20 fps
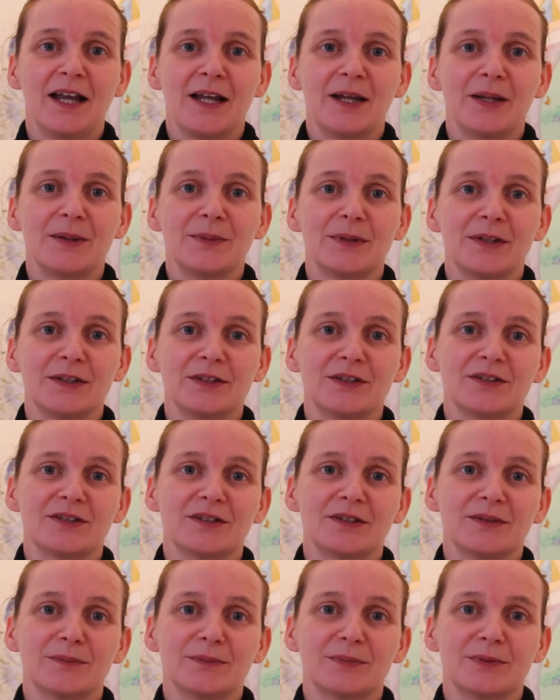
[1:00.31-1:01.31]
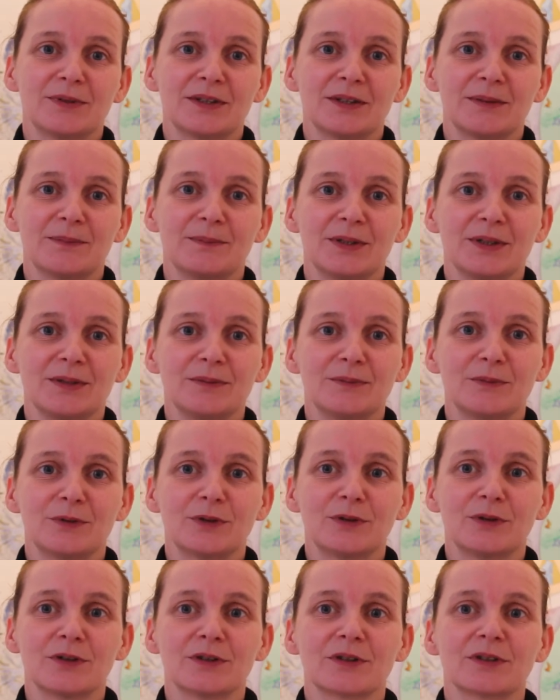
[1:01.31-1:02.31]
in mentioning being
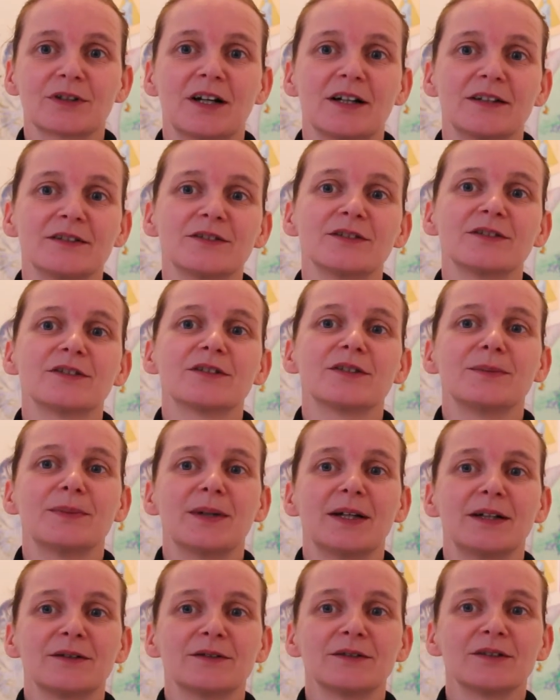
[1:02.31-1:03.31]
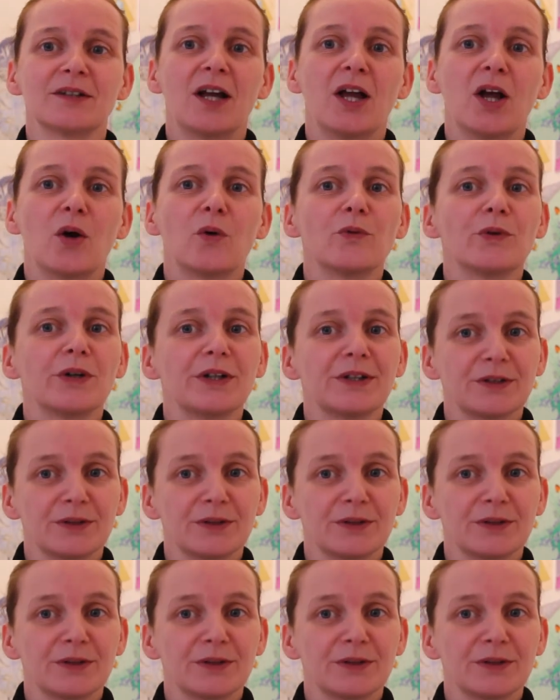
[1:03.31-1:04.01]
more conscious about where